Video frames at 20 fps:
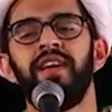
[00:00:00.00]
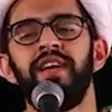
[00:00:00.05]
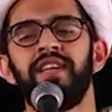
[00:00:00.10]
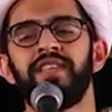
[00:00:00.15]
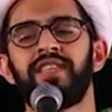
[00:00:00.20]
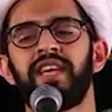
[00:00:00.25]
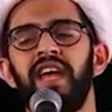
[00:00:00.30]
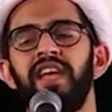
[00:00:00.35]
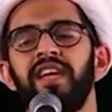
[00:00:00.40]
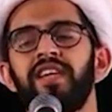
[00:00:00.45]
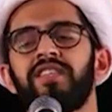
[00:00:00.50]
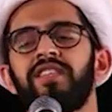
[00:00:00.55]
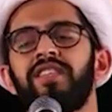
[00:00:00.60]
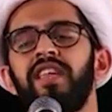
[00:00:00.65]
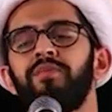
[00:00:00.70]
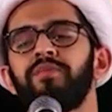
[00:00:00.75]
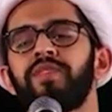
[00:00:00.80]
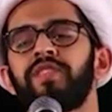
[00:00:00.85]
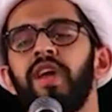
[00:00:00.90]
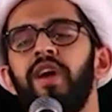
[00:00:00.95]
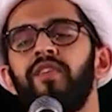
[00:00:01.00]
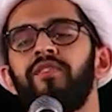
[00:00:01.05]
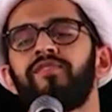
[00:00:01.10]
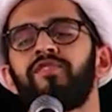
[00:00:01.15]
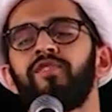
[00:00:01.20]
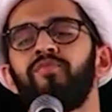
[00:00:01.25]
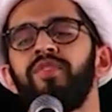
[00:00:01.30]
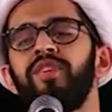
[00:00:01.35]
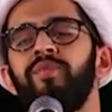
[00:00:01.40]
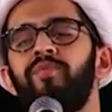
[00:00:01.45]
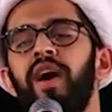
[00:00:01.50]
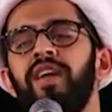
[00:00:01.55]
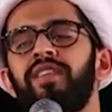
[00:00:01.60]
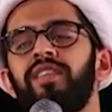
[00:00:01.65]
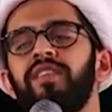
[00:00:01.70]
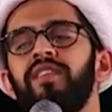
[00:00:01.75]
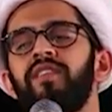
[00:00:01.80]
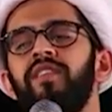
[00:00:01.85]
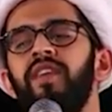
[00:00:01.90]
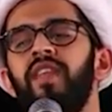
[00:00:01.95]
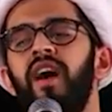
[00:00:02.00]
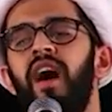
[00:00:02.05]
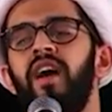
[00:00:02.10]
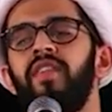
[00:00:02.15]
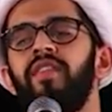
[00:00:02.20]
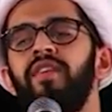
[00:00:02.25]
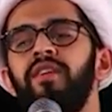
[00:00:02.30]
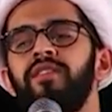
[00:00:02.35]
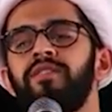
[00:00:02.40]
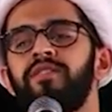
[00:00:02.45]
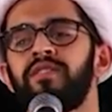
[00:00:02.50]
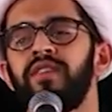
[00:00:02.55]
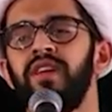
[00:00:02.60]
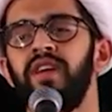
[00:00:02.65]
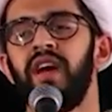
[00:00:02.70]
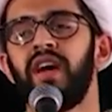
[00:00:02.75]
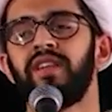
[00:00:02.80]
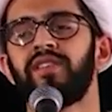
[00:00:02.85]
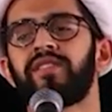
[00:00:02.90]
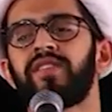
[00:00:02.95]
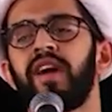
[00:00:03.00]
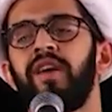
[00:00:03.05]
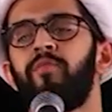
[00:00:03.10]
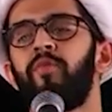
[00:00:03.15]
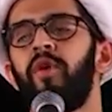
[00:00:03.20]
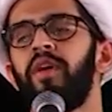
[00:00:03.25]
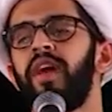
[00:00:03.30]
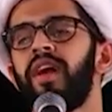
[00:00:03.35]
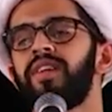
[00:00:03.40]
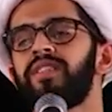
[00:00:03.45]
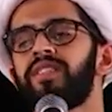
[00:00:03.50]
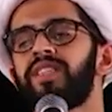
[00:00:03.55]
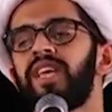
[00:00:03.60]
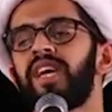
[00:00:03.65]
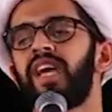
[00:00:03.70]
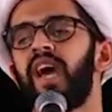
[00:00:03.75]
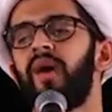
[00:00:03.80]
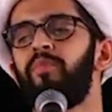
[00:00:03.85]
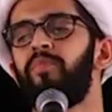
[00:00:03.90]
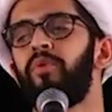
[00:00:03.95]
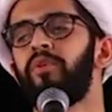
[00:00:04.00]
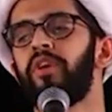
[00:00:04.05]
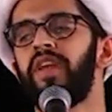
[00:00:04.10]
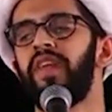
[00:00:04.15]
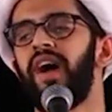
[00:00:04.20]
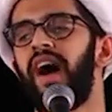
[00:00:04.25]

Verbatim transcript: takes themselves to be better than others, and someone has takabbur and